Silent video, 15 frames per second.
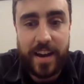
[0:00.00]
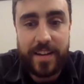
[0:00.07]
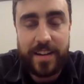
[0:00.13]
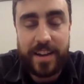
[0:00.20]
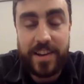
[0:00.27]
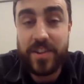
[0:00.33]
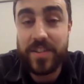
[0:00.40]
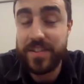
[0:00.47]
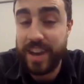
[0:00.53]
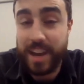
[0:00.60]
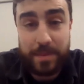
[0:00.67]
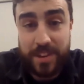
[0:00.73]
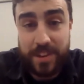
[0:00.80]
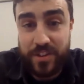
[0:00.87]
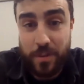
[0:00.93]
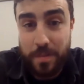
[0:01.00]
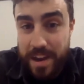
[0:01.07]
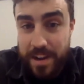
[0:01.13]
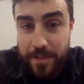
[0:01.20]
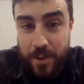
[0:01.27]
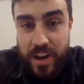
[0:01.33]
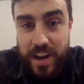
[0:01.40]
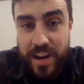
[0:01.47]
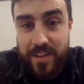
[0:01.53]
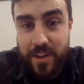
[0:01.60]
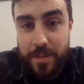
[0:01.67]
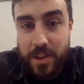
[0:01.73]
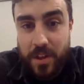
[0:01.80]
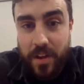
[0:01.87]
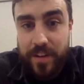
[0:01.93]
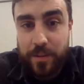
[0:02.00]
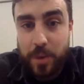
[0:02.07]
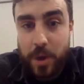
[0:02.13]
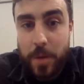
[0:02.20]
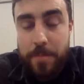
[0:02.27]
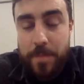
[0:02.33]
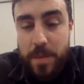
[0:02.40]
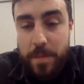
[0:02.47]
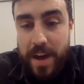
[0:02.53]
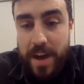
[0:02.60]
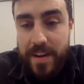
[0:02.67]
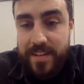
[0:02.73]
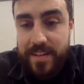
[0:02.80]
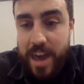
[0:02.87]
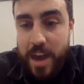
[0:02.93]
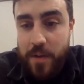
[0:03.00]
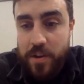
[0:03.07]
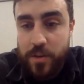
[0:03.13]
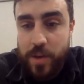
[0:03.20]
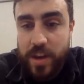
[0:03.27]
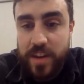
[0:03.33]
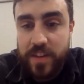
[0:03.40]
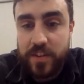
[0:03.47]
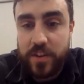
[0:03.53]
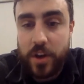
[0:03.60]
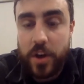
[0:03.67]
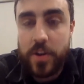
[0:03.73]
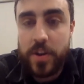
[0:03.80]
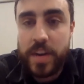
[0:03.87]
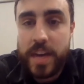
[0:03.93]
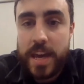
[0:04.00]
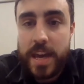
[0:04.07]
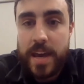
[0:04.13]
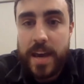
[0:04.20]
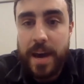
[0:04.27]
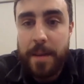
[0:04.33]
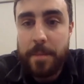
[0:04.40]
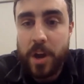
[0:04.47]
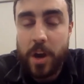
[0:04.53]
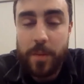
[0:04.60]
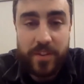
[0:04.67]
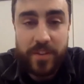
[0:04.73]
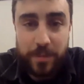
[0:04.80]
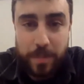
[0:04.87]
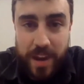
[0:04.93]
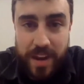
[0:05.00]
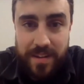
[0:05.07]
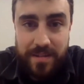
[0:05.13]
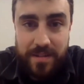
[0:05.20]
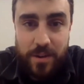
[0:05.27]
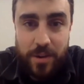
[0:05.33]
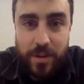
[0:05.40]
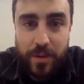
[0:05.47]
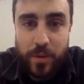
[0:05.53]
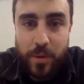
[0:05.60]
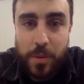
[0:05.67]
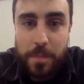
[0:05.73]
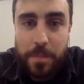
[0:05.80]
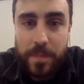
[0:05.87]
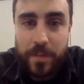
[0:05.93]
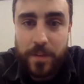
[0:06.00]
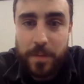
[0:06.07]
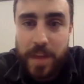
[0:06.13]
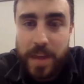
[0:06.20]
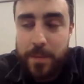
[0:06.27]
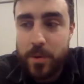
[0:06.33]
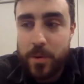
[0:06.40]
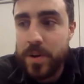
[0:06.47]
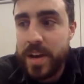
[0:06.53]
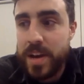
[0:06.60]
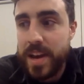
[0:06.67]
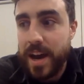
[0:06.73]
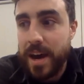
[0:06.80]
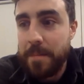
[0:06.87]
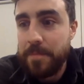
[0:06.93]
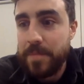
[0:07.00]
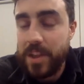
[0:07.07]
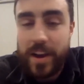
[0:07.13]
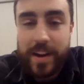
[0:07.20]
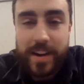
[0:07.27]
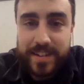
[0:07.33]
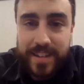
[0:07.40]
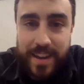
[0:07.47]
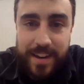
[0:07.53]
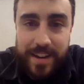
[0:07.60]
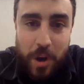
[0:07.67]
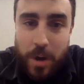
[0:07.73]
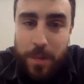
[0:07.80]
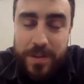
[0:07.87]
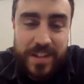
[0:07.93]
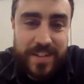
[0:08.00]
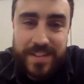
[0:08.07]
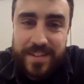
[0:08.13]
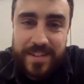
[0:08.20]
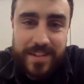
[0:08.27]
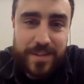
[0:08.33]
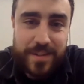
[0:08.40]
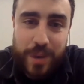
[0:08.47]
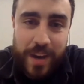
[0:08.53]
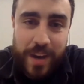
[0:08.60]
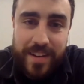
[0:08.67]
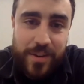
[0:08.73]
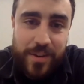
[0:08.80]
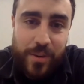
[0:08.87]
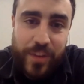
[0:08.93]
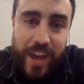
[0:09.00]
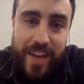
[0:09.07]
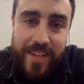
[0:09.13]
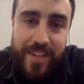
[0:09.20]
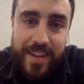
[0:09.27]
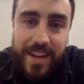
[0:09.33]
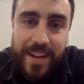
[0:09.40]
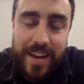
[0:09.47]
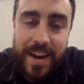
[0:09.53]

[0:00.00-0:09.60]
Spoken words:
you can start a petition on Megaphone anytime you like as well. The button is there and you're ready to go. I hope this has been useful for people. Like I said as well, petitions are just one digital tactic.